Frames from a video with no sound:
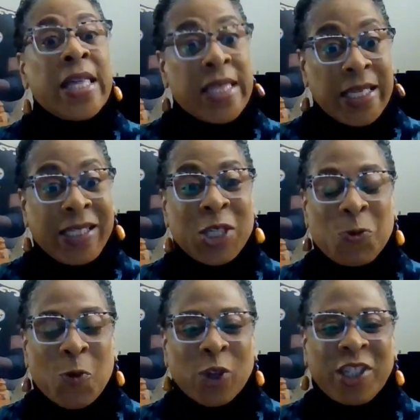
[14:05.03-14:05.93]
This is
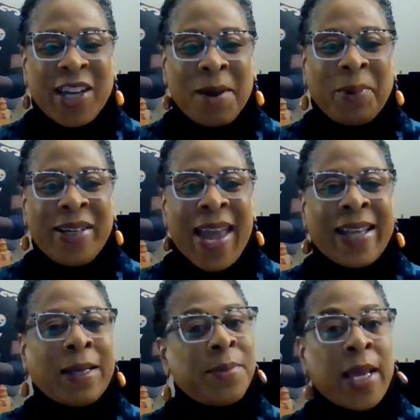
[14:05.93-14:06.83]
Sports Chat with Nat.
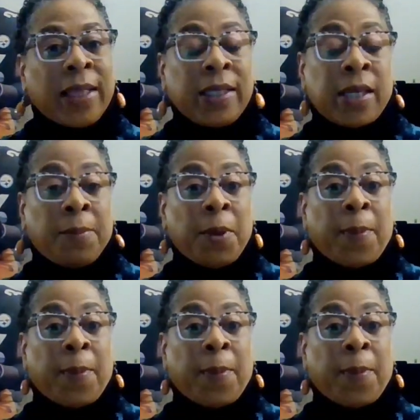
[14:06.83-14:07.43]
I'm Natalie W.